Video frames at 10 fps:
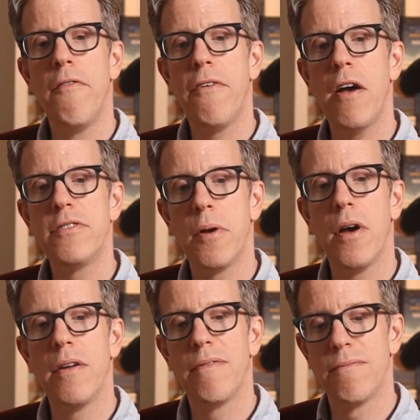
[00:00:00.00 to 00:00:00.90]
of, of
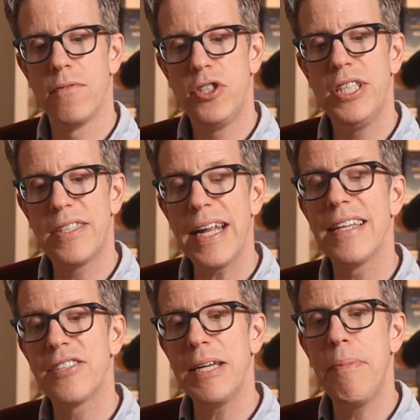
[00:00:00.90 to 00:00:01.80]
she's
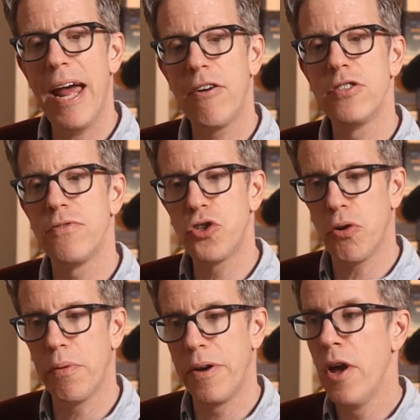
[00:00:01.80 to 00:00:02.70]
studying the sleep patterns of
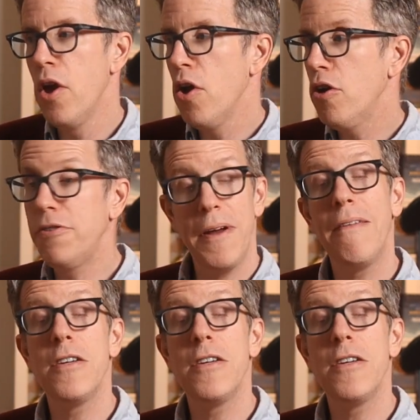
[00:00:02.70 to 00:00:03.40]
children whose